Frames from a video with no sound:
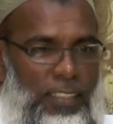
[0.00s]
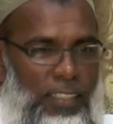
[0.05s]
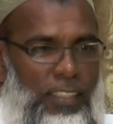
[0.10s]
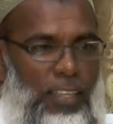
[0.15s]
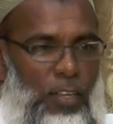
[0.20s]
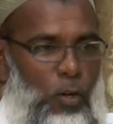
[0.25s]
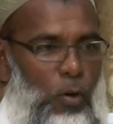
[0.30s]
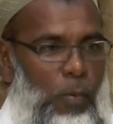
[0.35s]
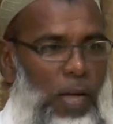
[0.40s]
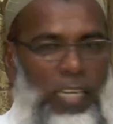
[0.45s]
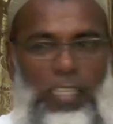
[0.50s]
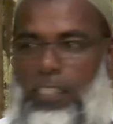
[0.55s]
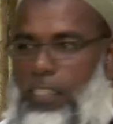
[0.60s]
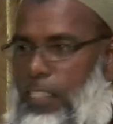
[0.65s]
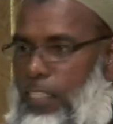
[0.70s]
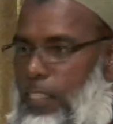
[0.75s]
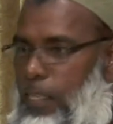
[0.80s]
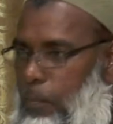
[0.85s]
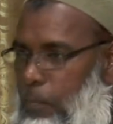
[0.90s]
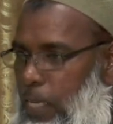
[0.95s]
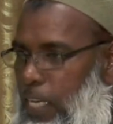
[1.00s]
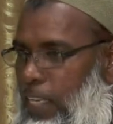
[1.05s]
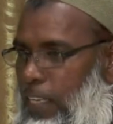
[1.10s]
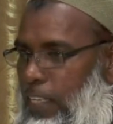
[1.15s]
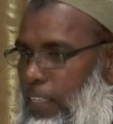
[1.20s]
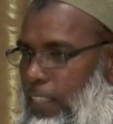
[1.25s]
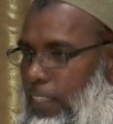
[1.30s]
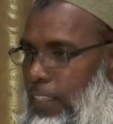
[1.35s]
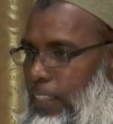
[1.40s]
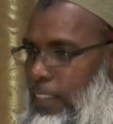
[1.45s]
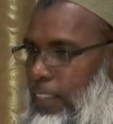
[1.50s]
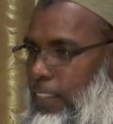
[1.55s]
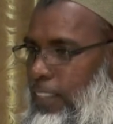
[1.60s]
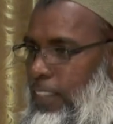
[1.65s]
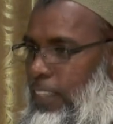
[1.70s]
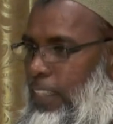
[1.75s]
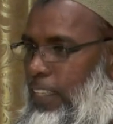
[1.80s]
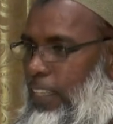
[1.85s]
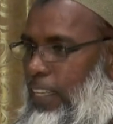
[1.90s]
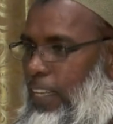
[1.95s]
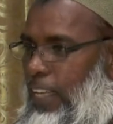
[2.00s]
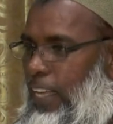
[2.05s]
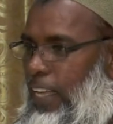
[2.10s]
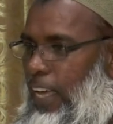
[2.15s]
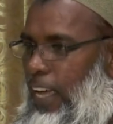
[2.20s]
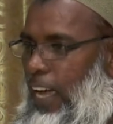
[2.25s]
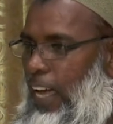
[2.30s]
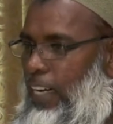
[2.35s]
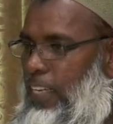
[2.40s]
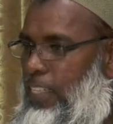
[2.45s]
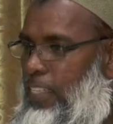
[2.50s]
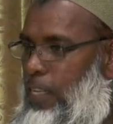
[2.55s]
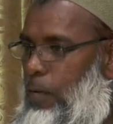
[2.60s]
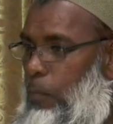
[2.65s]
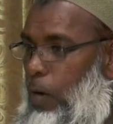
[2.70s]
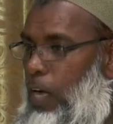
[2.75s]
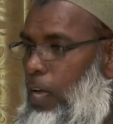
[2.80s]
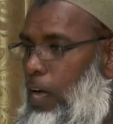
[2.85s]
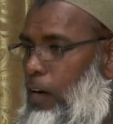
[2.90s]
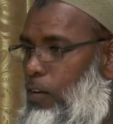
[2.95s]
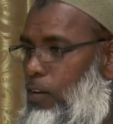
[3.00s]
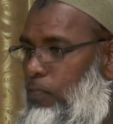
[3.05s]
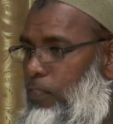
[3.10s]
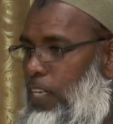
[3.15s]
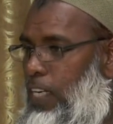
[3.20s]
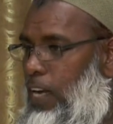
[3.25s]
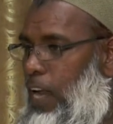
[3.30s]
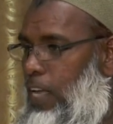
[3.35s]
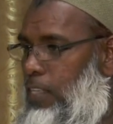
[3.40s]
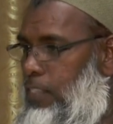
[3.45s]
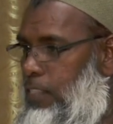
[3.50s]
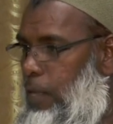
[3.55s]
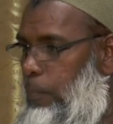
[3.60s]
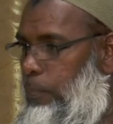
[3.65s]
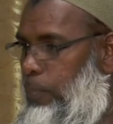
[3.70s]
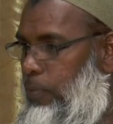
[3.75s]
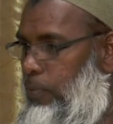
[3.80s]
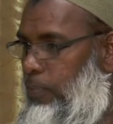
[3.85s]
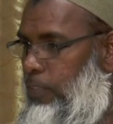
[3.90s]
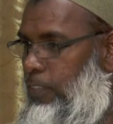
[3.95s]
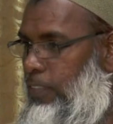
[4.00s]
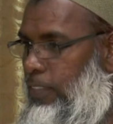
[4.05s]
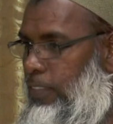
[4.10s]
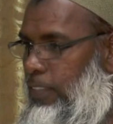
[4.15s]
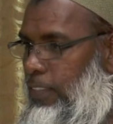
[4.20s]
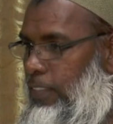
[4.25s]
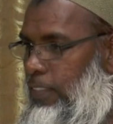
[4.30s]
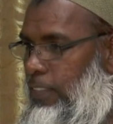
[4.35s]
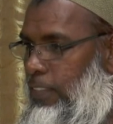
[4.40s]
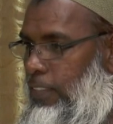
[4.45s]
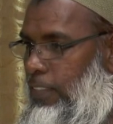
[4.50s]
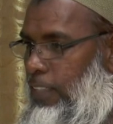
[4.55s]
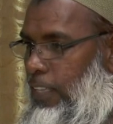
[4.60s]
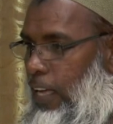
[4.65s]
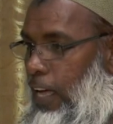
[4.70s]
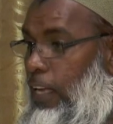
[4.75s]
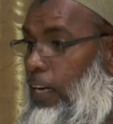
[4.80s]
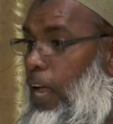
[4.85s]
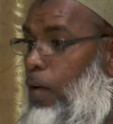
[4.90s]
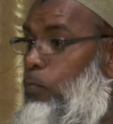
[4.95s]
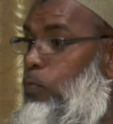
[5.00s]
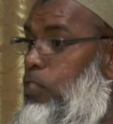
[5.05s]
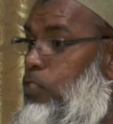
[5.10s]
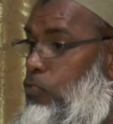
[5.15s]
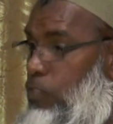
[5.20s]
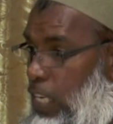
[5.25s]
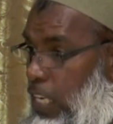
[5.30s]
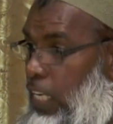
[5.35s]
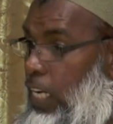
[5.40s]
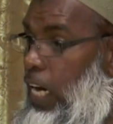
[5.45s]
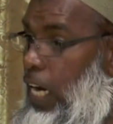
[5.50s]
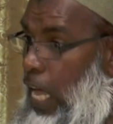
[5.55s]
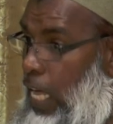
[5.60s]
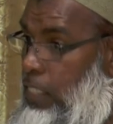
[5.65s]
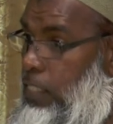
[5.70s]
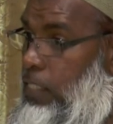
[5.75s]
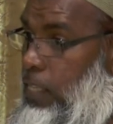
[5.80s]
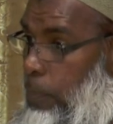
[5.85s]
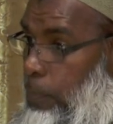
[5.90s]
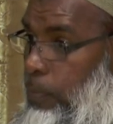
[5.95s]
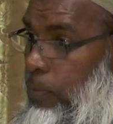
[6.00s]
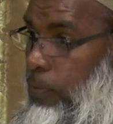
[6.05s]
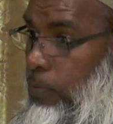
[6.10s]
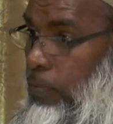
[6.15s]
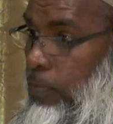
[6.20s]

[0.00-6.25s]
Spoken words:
They go by the seat of bed and they say, boy, I'm going for the last dip. And that was really the last dip.